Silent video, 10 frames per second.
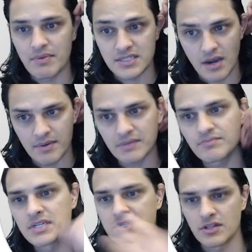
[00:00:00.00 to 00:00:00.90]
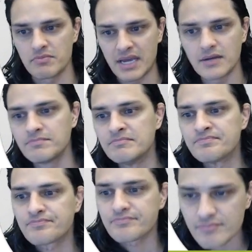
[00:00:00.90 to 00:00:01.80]
but it's coming. It's still in beta.
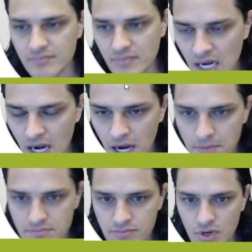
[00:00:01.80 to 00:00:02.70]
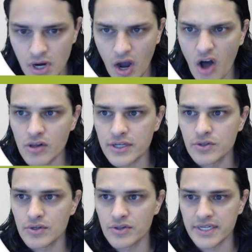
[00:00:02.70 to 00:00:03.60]
Um, uh, I'll
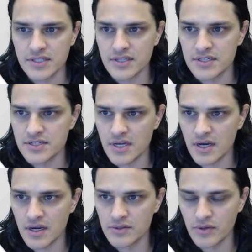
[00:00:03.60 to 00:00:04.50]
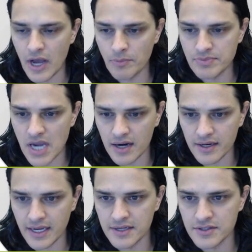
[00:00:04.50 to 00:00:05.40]
include a link to this uh, little help
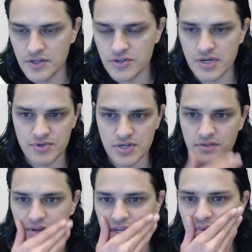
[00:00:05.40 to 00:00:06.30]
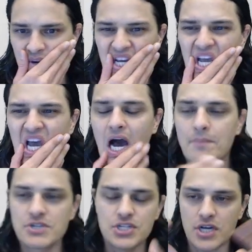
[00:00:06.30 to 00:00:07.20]
doc in the description of the video, but
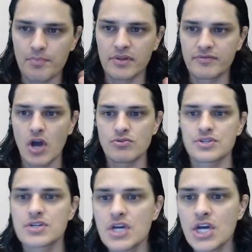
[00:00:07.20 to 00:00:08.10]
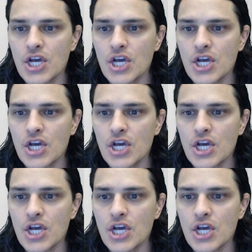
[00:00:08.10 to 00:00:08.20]
um, just a couple of notes.